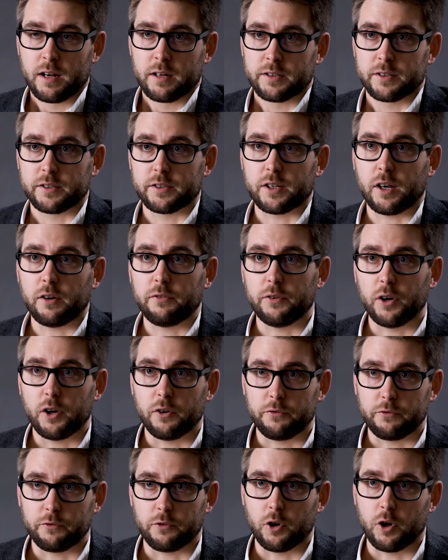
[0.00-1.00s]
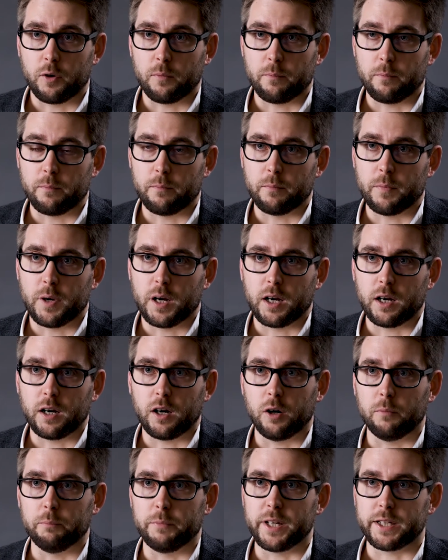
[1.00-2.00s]
suffer from
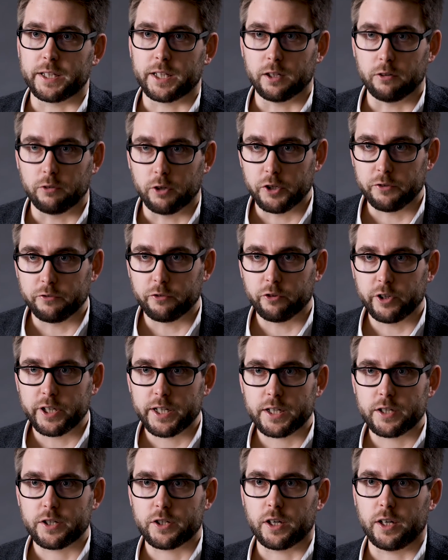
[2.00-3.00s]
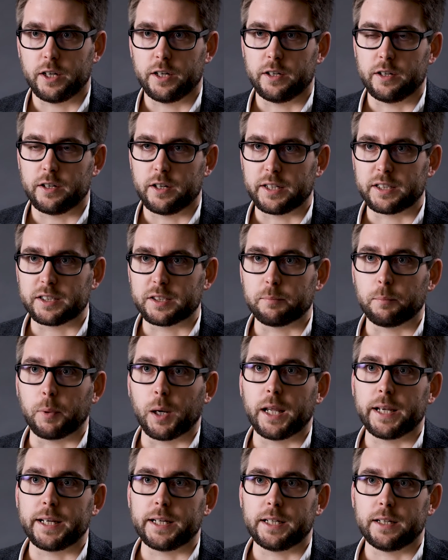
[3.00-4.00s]
omnicular overreach and
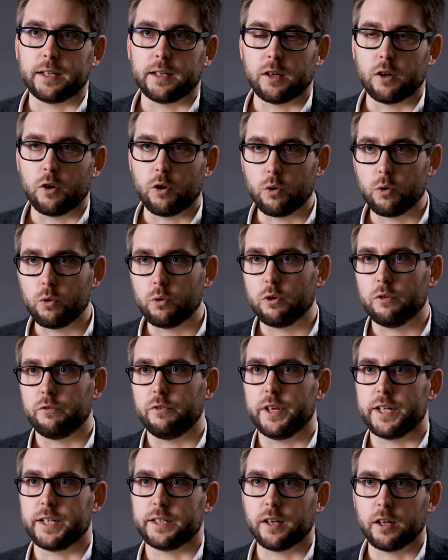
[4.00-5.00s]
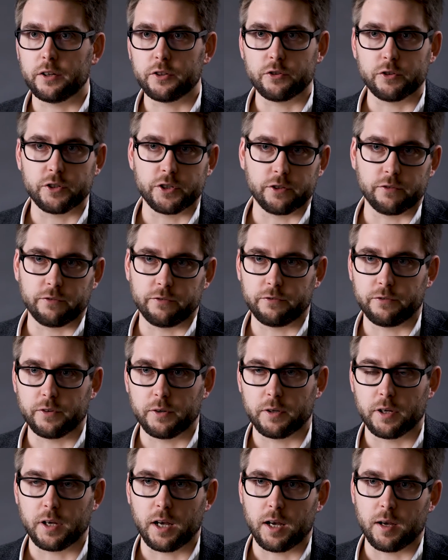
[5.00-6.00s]
explain all of these hundreds of
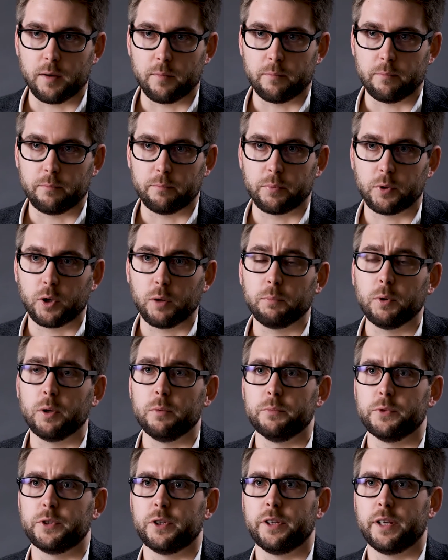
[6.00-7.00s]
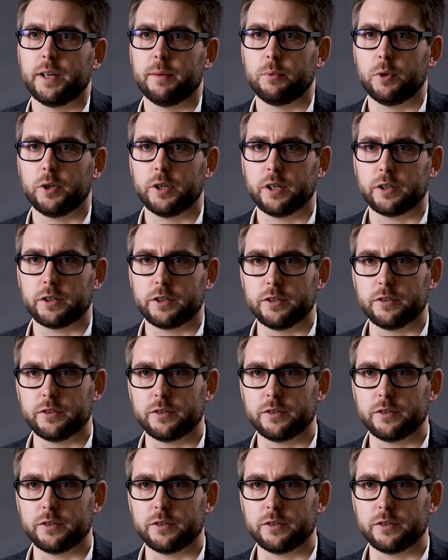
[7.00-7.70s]
problems that their product could